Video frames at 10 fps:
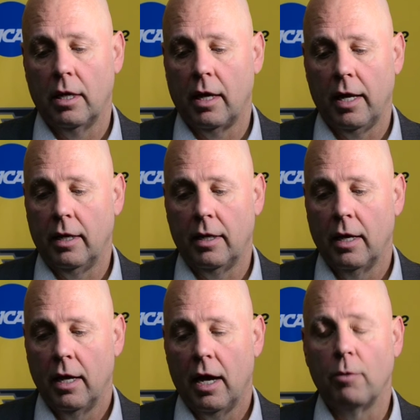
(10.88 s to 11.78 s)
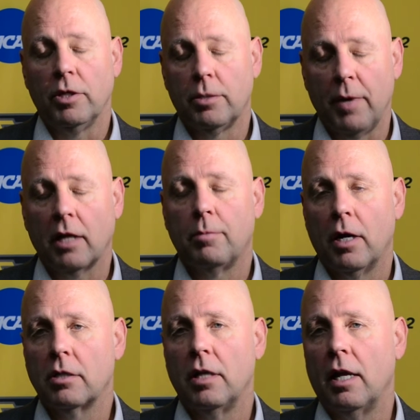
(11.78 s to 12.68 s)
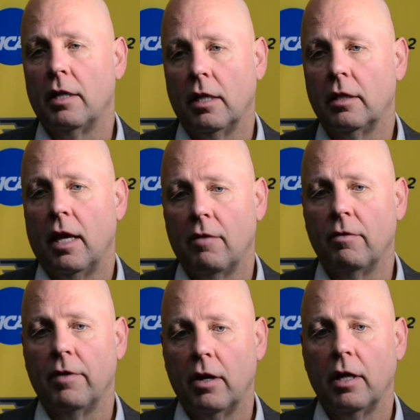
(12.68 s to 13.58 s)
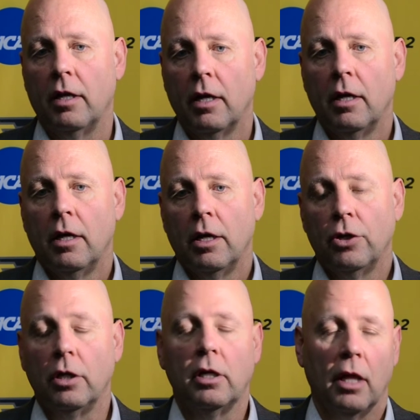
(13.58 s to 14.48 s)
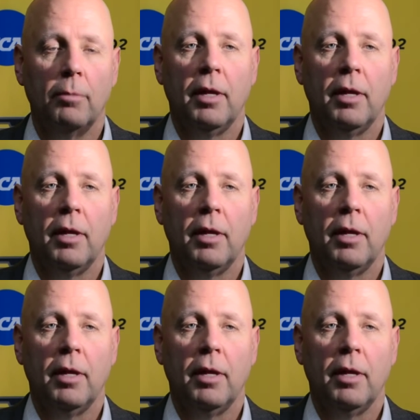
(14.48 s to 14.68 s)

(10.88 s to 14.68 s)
I, I respect Parkside. I think they have a very good club.